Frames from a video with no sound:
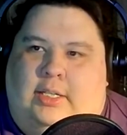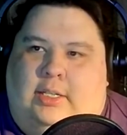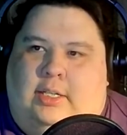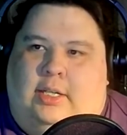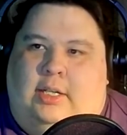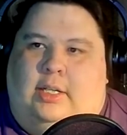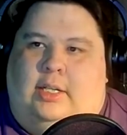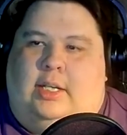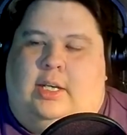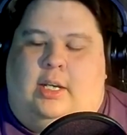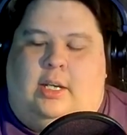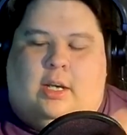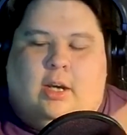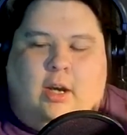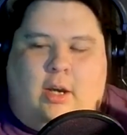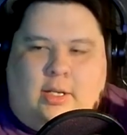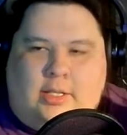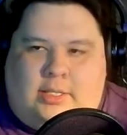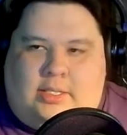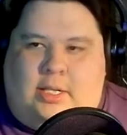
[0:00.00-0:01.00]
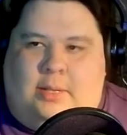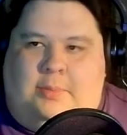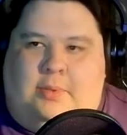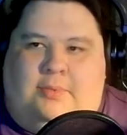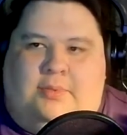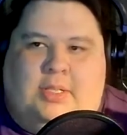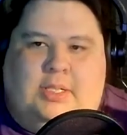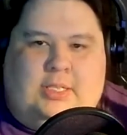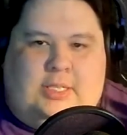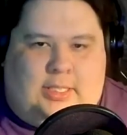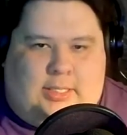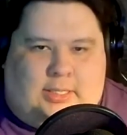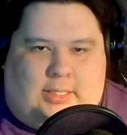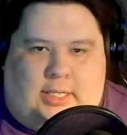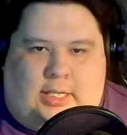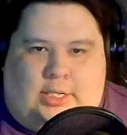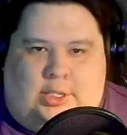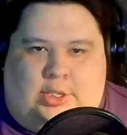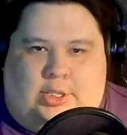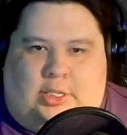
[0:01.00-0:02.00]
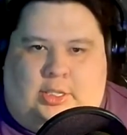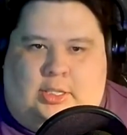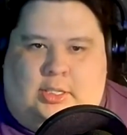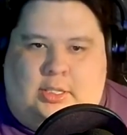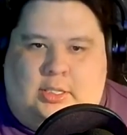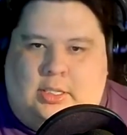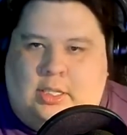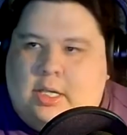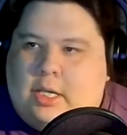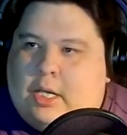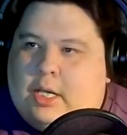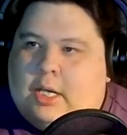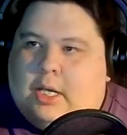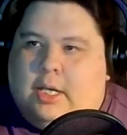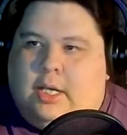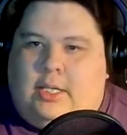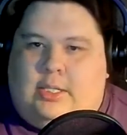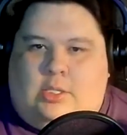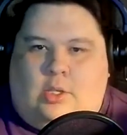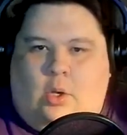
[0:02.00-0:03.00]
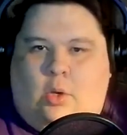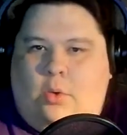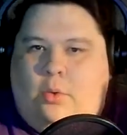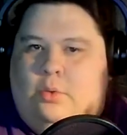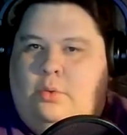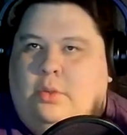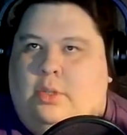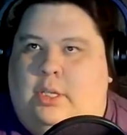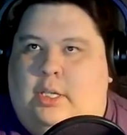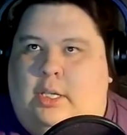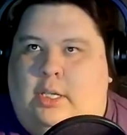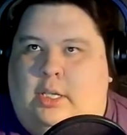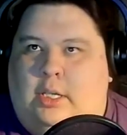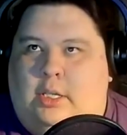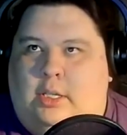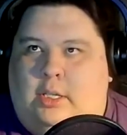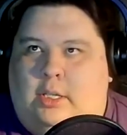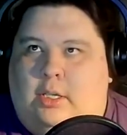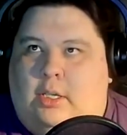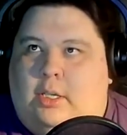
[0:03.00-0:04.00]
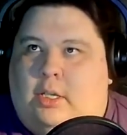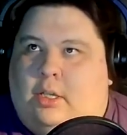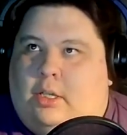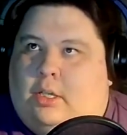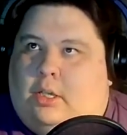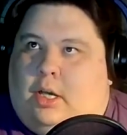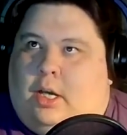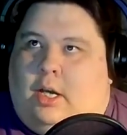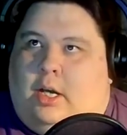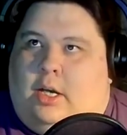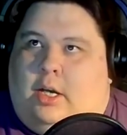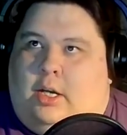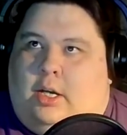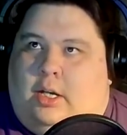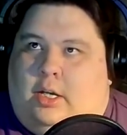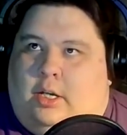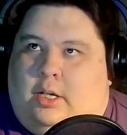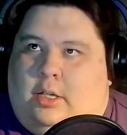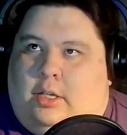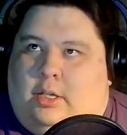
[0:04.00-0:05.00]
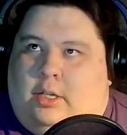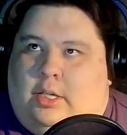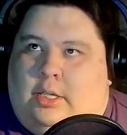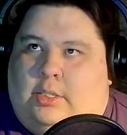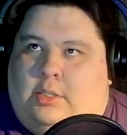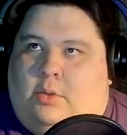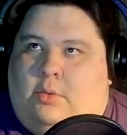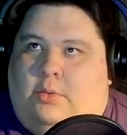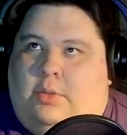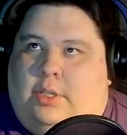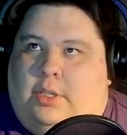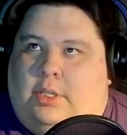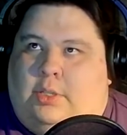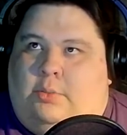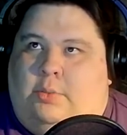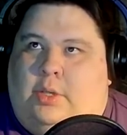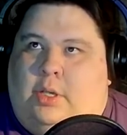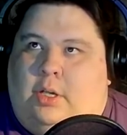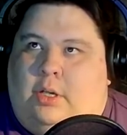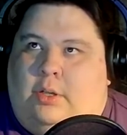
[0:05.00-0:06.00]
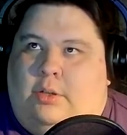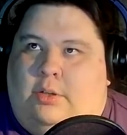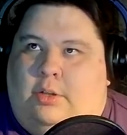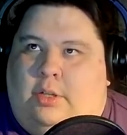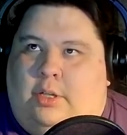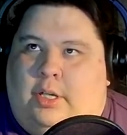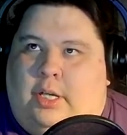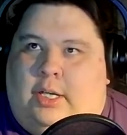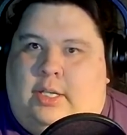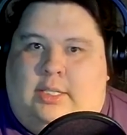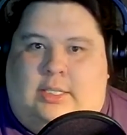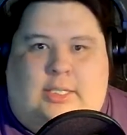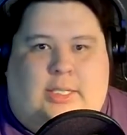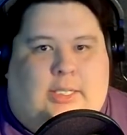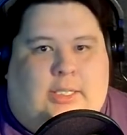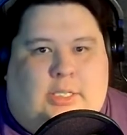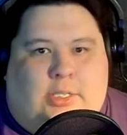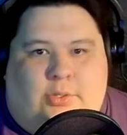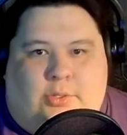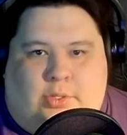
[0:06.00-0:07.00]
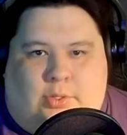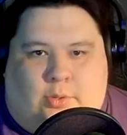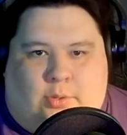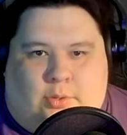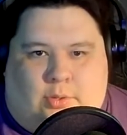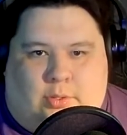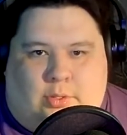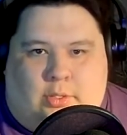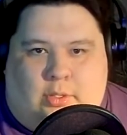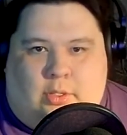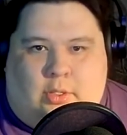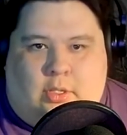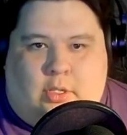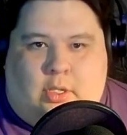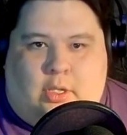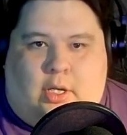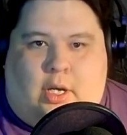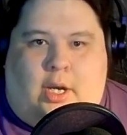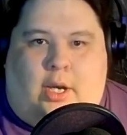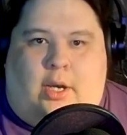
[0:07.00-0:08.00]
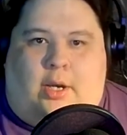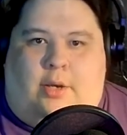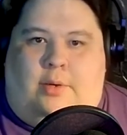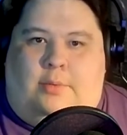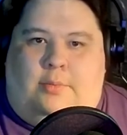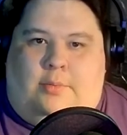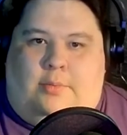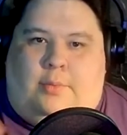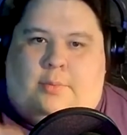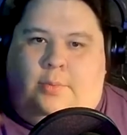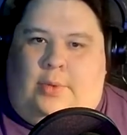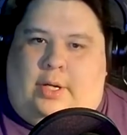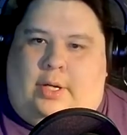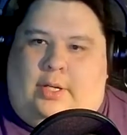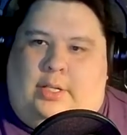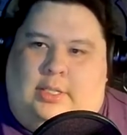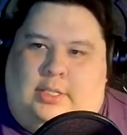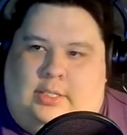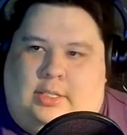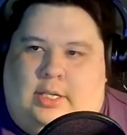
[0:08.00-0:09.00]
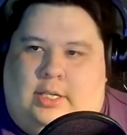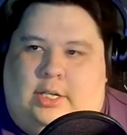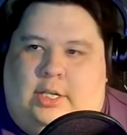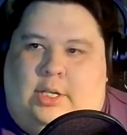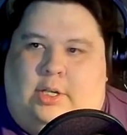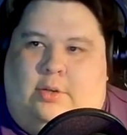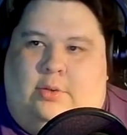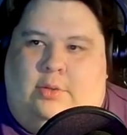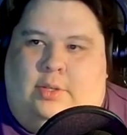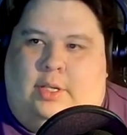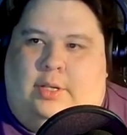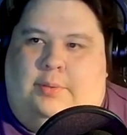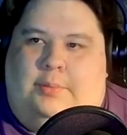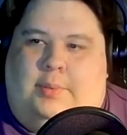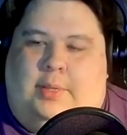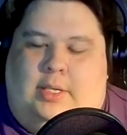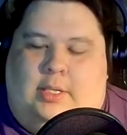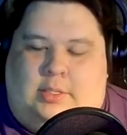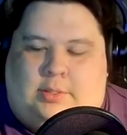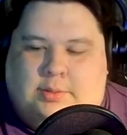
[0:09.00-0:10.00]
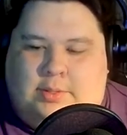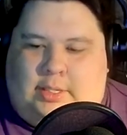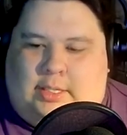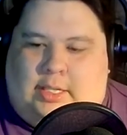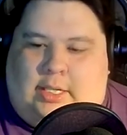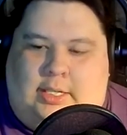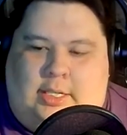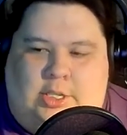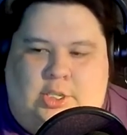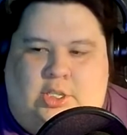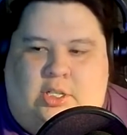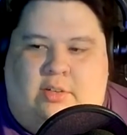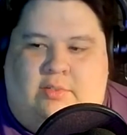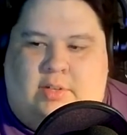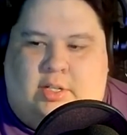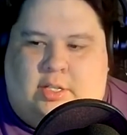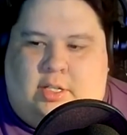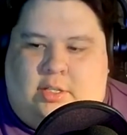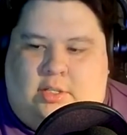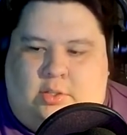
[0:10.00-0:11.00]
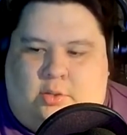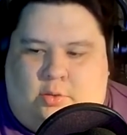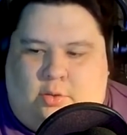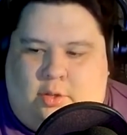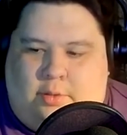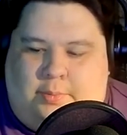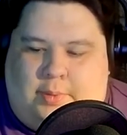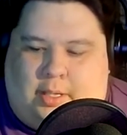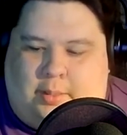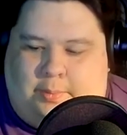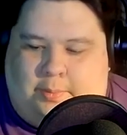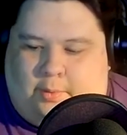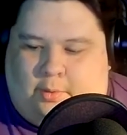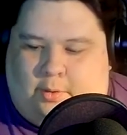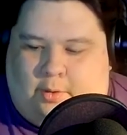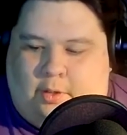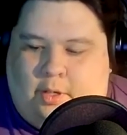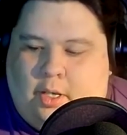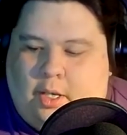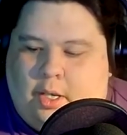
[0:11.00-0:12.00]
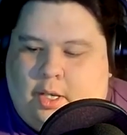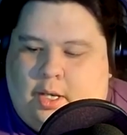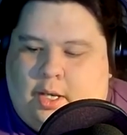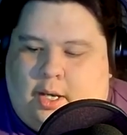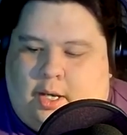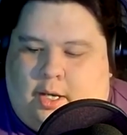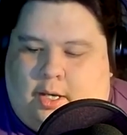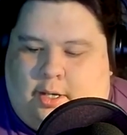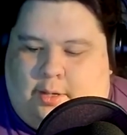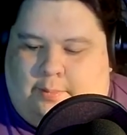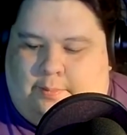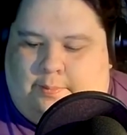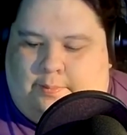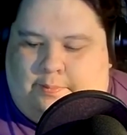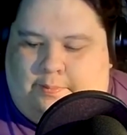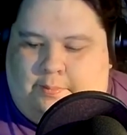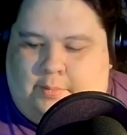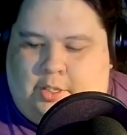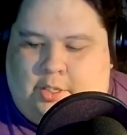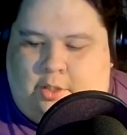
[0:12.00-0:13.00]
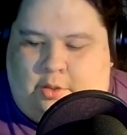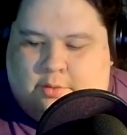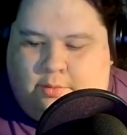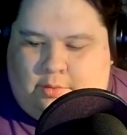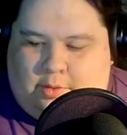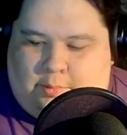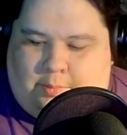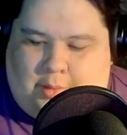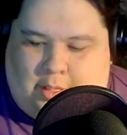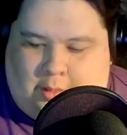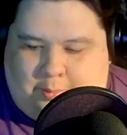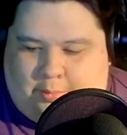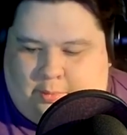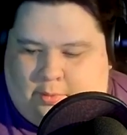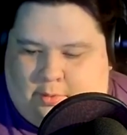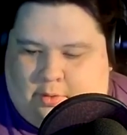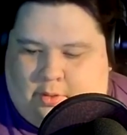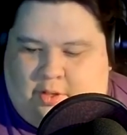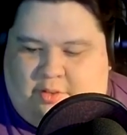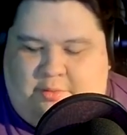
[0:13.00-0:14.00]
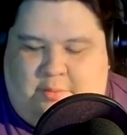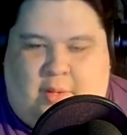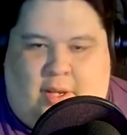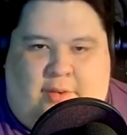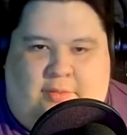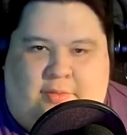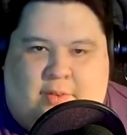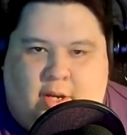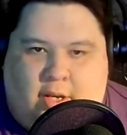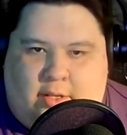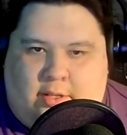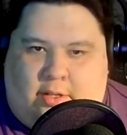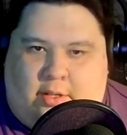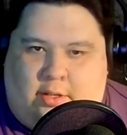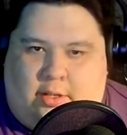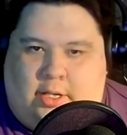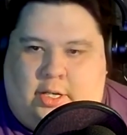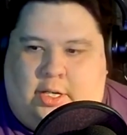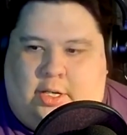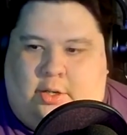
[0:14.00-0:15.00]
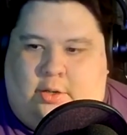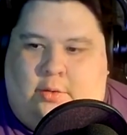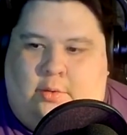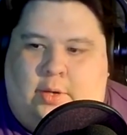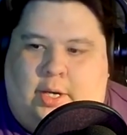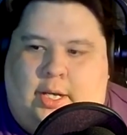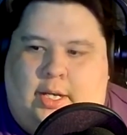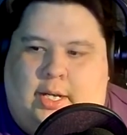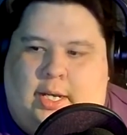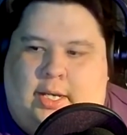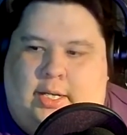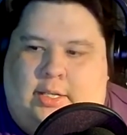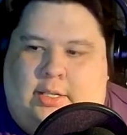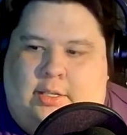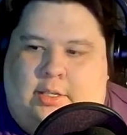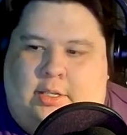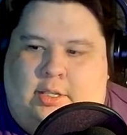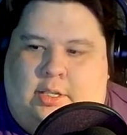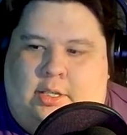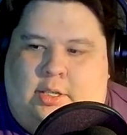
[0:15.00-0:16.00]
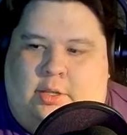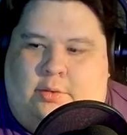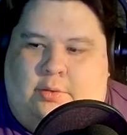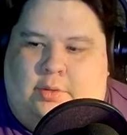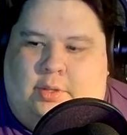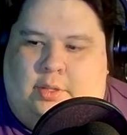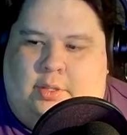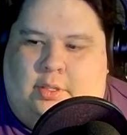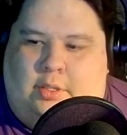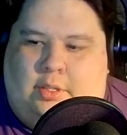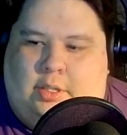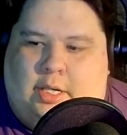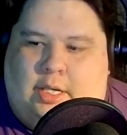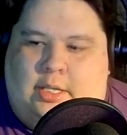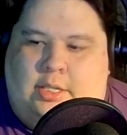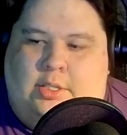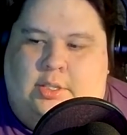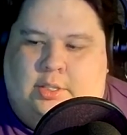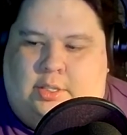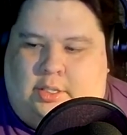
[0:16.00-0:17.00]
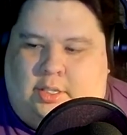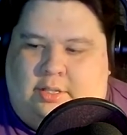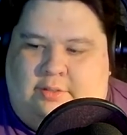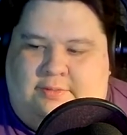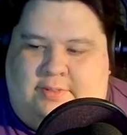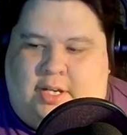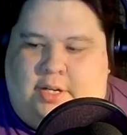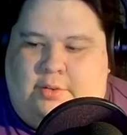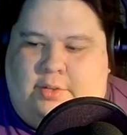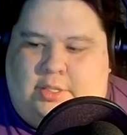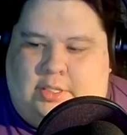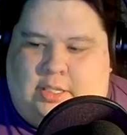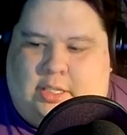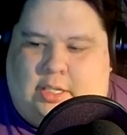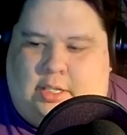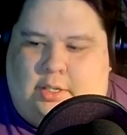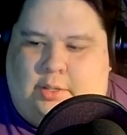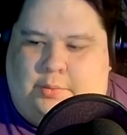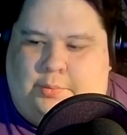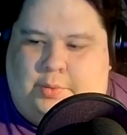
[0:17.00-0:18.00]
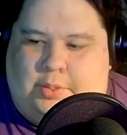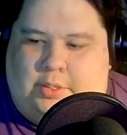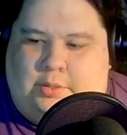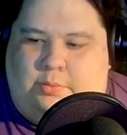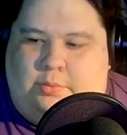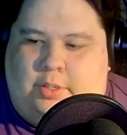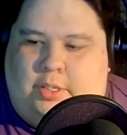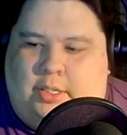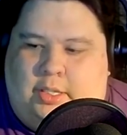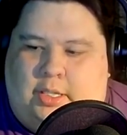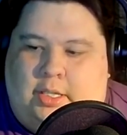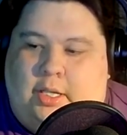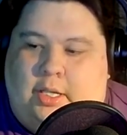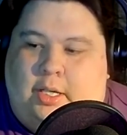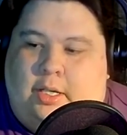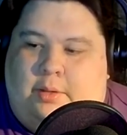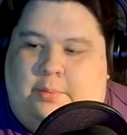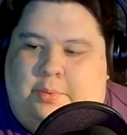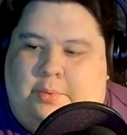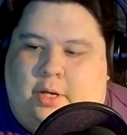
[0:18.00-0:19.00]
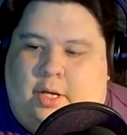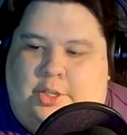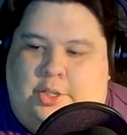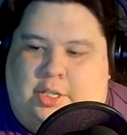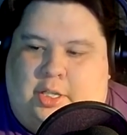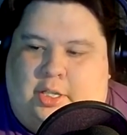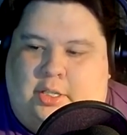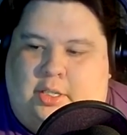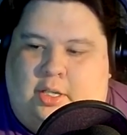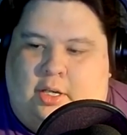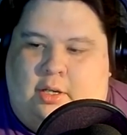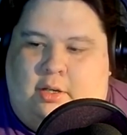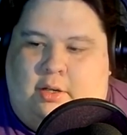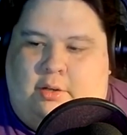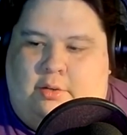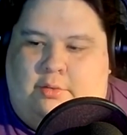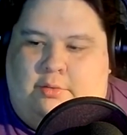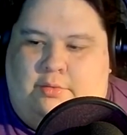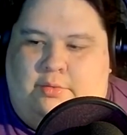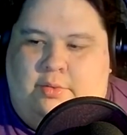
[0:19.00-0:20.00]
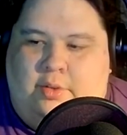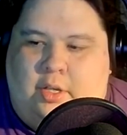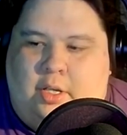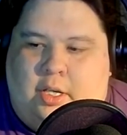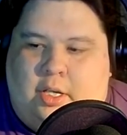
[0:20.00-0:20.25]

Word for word: the, the concept of the Six Nations is only uh it's only three hundred six years old, uh whereas like you know like because like the addition of the Tuscarora people, um you know the people of my father, you know and, and you know into the Confederacy, it was really an, a project of